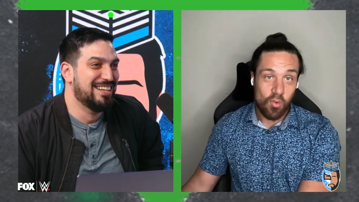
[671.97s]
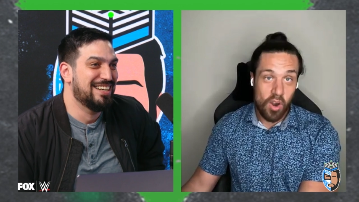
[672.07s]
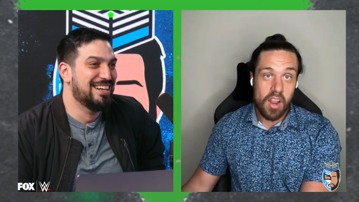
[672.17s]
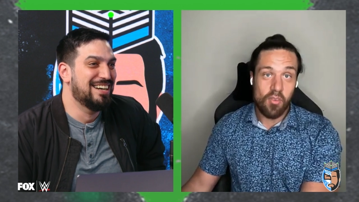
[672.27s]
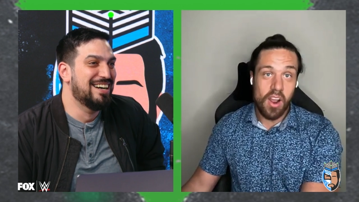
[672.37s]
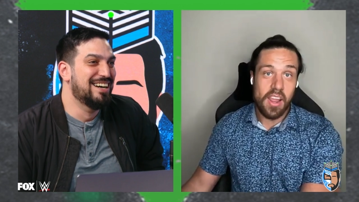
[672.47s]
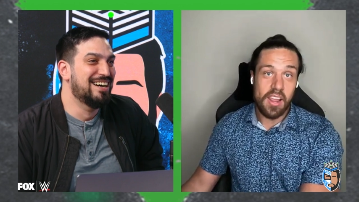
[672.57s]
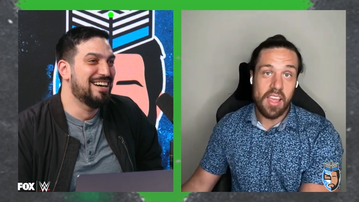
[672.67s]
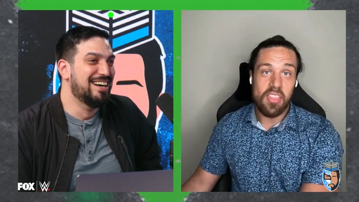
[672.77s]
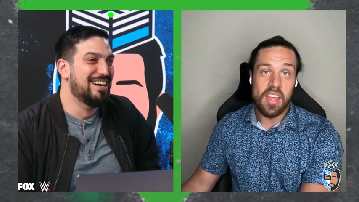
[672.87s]
Speaker 1: Right,
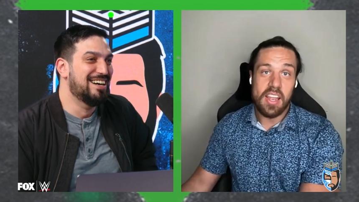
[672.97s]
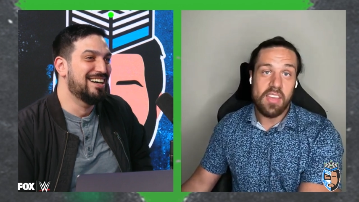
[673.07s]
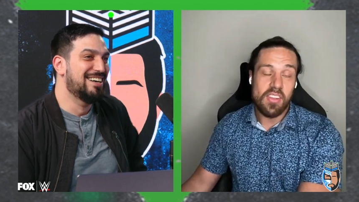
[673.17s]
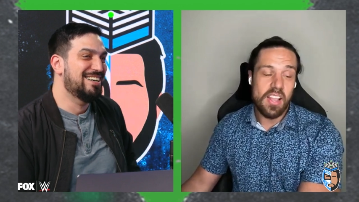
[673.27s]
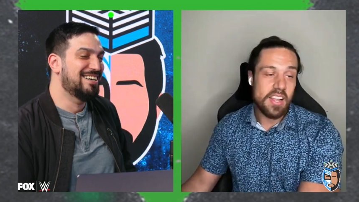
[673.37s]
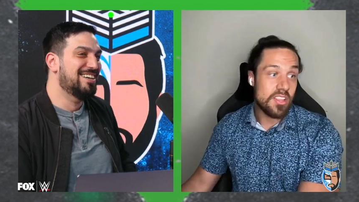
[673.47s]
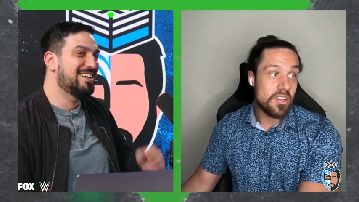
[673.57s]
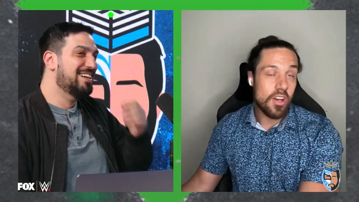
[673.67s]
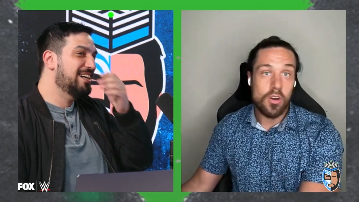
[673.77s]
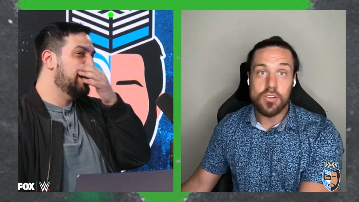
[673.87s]
right. And then even like the
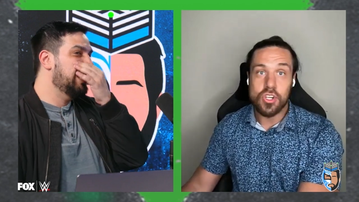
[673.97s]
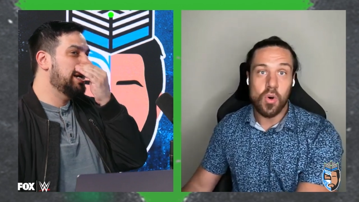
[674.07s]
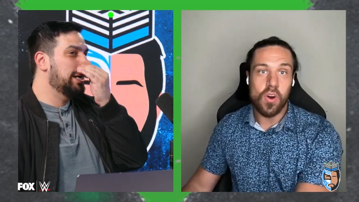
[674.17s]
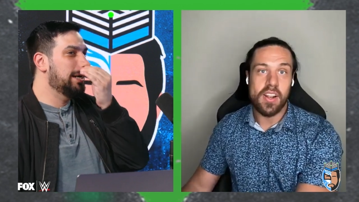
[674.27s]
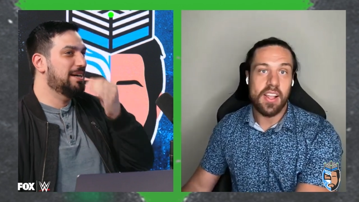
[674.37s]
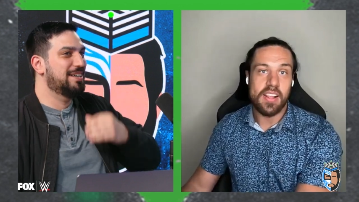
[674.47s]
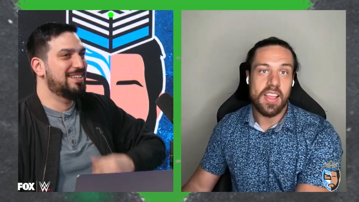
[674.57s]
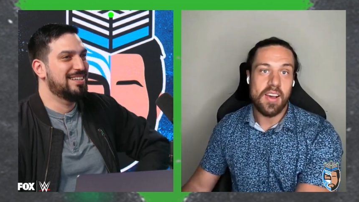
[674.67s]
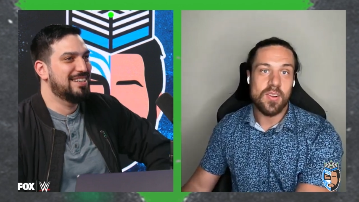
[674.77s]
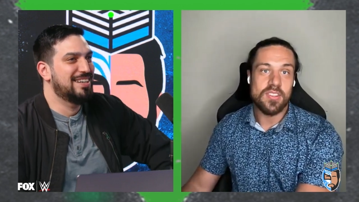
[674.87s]
Dogecoin, like
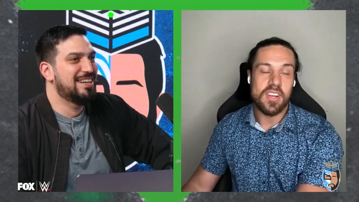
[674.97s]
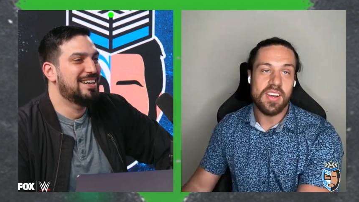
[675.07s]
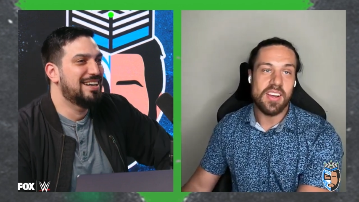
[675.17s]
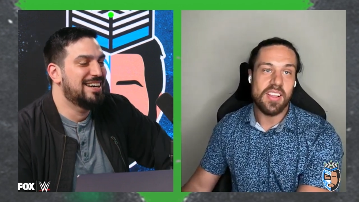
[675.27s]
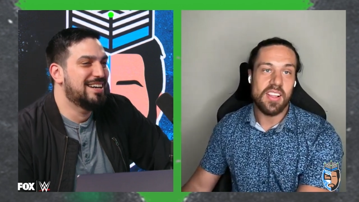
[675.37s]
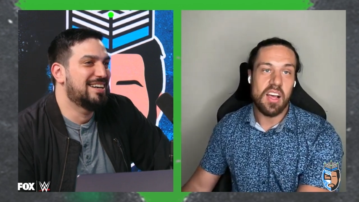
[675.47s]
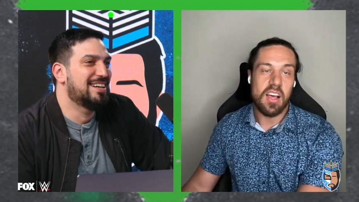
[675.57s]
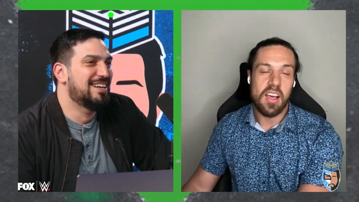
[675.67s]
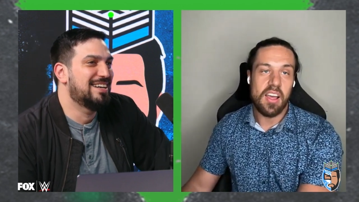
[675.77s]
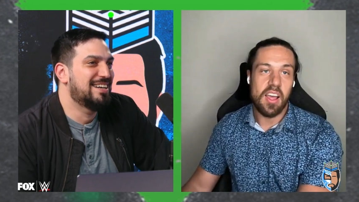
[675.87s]
that was a.
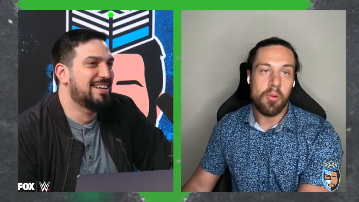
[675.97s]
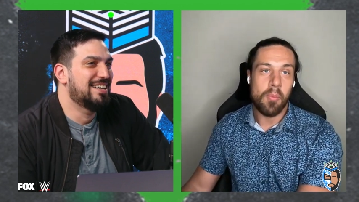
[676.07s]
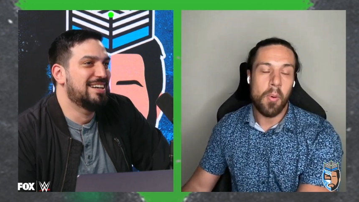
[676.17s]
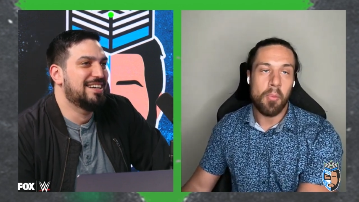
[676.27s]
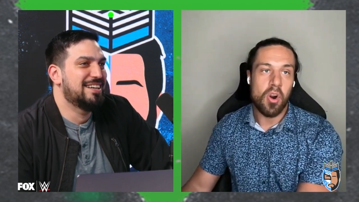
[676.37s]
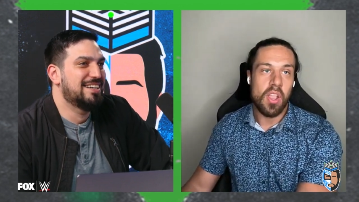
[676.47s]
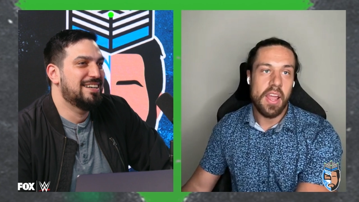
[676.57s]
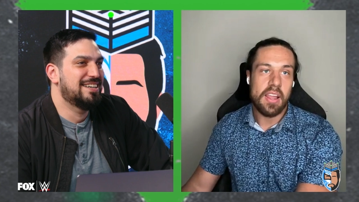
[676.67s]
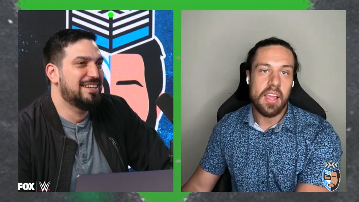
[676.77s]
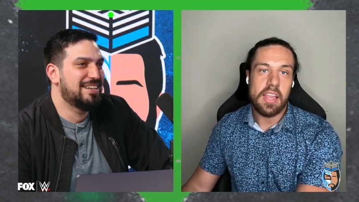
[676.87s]
Uh, I remember
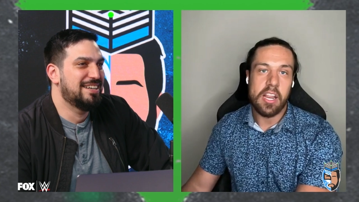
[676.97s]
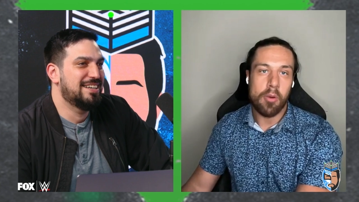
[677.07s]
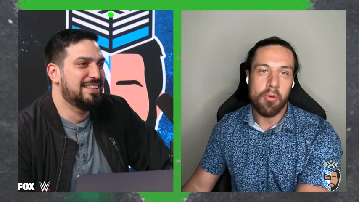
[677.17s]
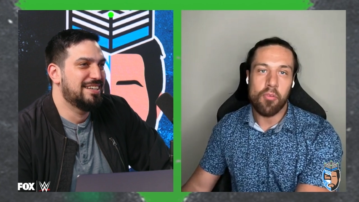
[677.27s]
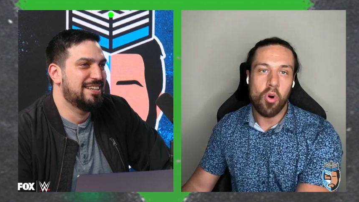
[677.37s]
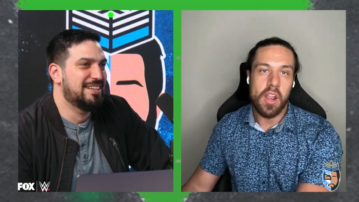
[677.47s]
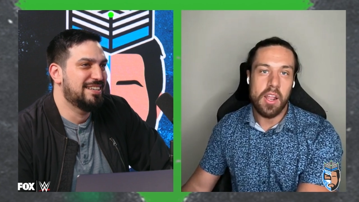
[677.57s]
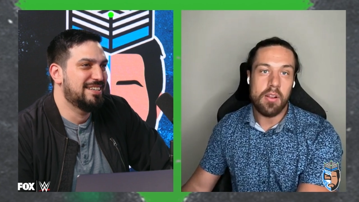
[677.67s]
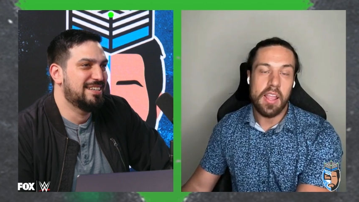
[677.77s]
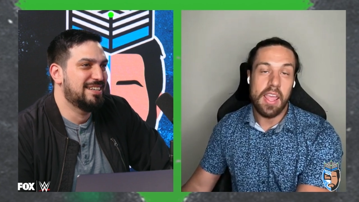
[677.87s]
like a year before
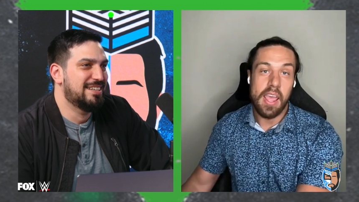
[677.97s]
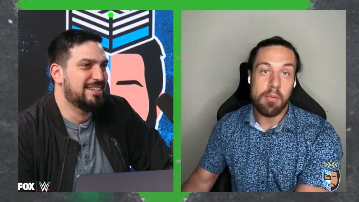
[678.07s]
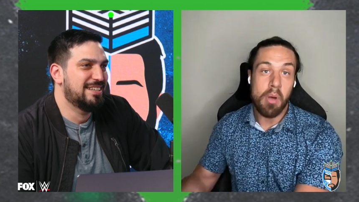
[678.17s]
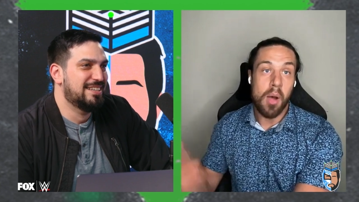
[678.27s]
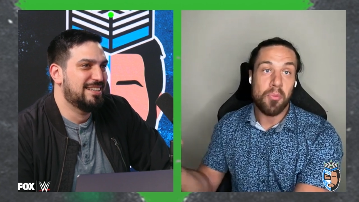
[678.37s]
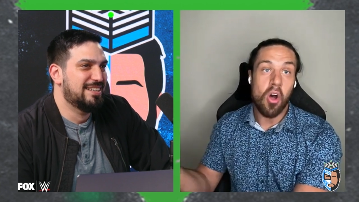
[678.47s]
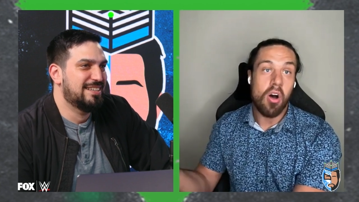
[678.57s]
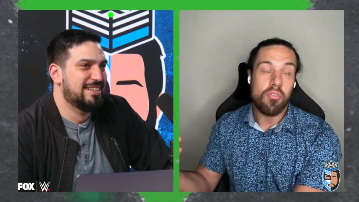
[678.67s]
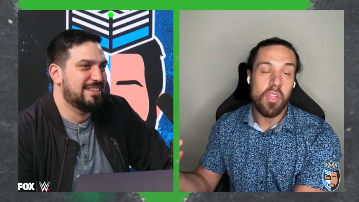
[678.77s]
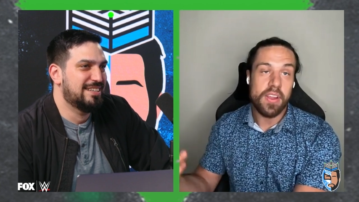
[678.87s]
it it had popped
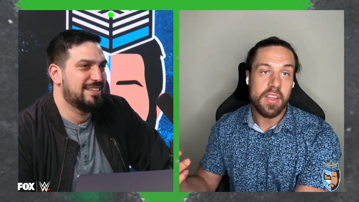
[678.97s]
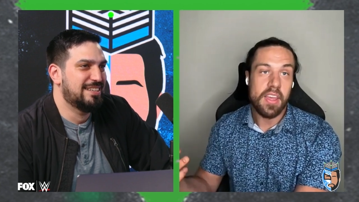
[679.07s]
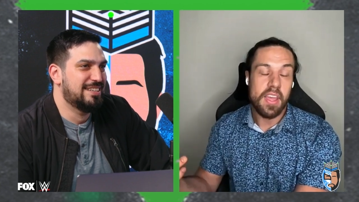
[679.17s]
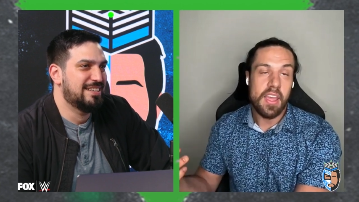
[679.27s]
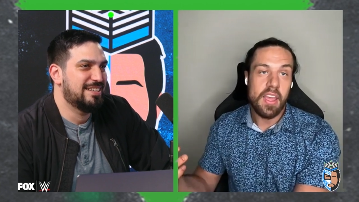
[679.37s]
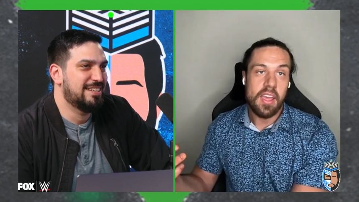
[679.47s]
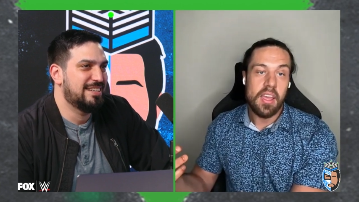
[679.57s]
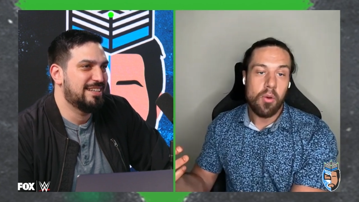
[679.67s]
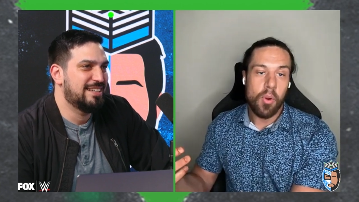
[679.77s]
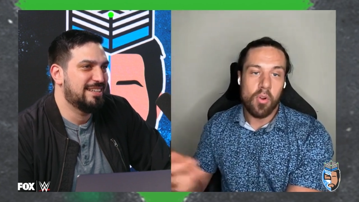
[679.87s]
off, like
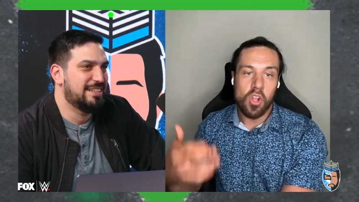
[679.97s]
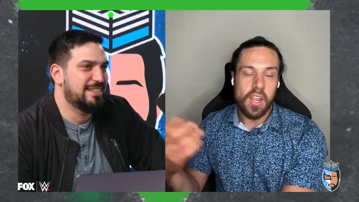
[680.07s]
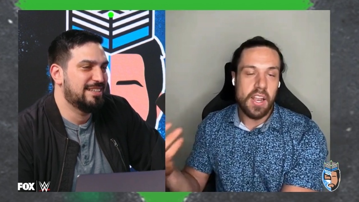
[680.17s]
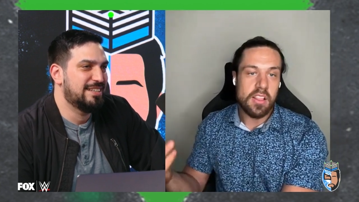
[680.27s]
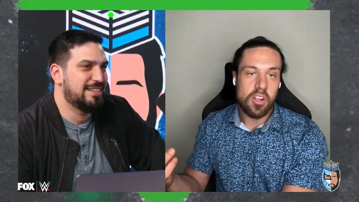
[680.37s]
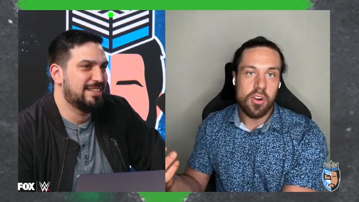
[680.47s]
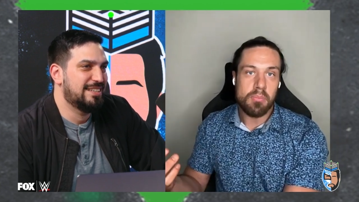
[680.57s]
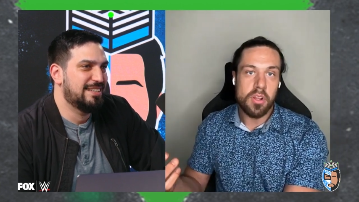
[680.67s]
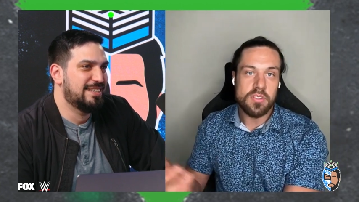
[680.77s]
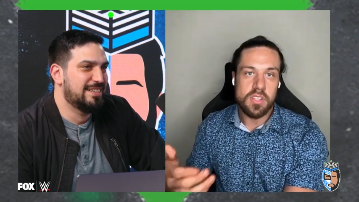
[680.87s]
we were looking at the
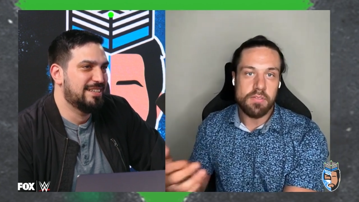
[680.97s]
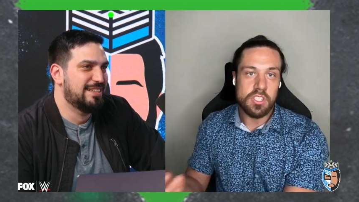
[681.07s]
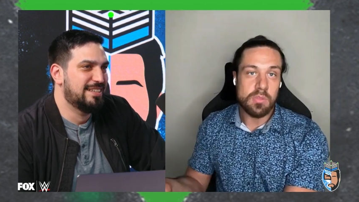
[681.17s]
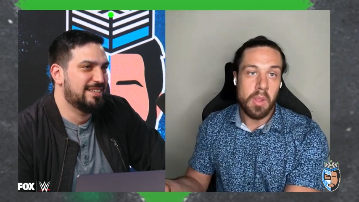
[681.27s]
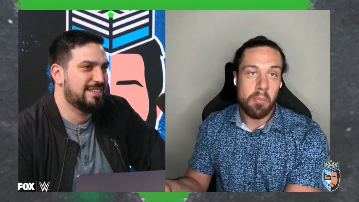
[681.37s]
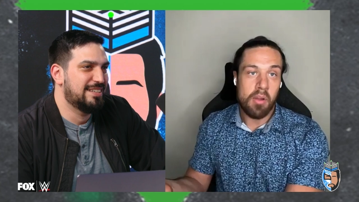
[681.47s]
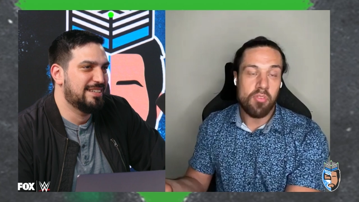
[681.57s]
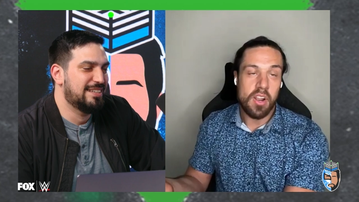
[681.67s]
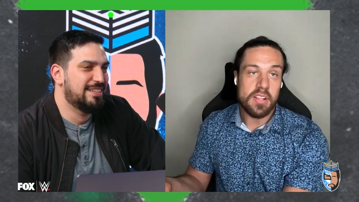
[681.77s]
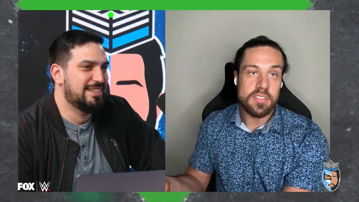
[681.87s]
crypto stuff, just me and my
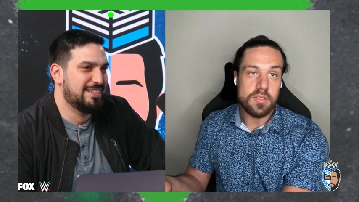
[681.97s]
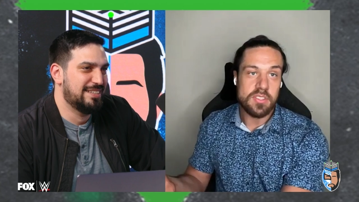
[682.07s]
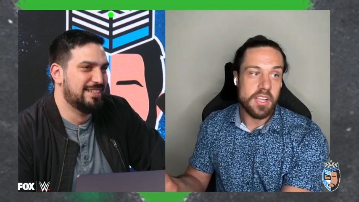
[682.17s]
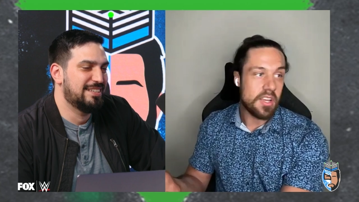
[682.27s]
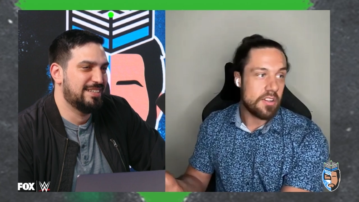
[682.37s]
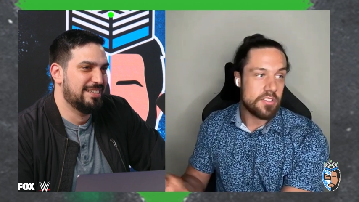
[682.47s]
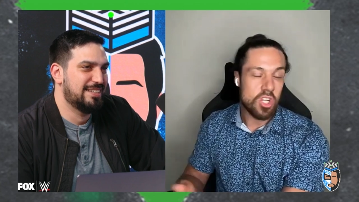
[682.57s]
friends. It was like a